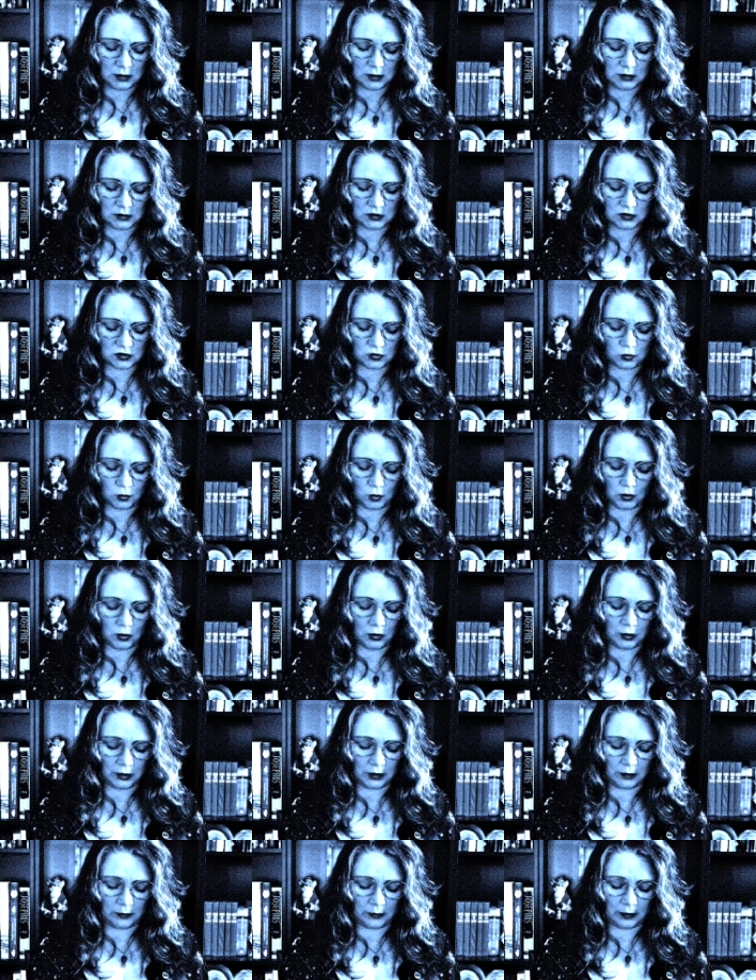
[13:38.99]

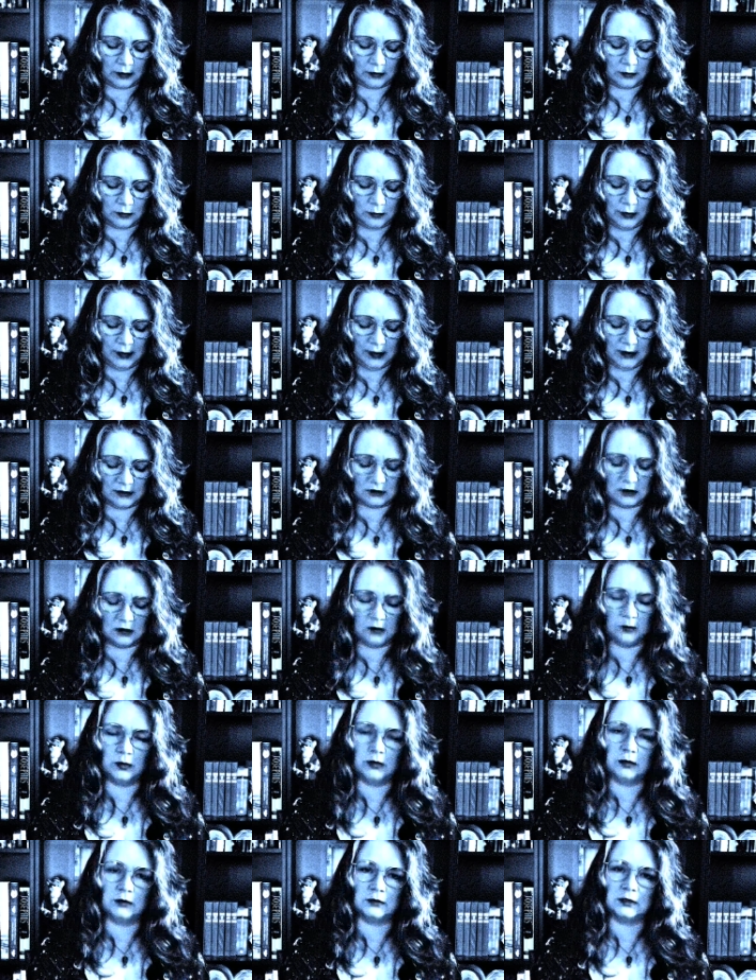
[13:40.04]
swirling around the base of the
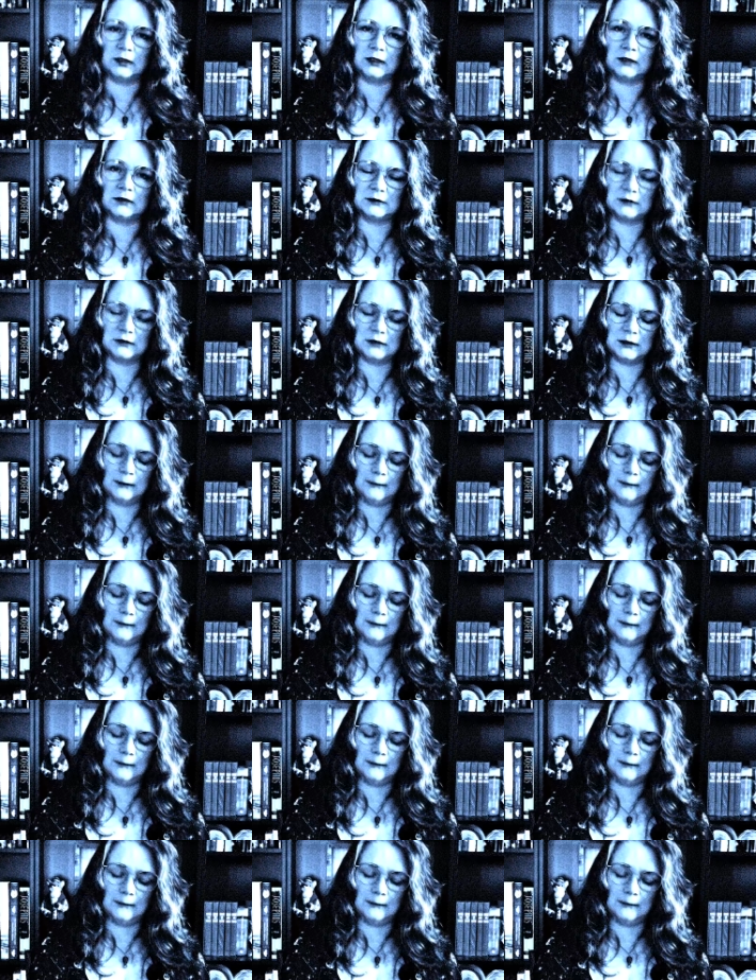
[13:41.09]
buildings.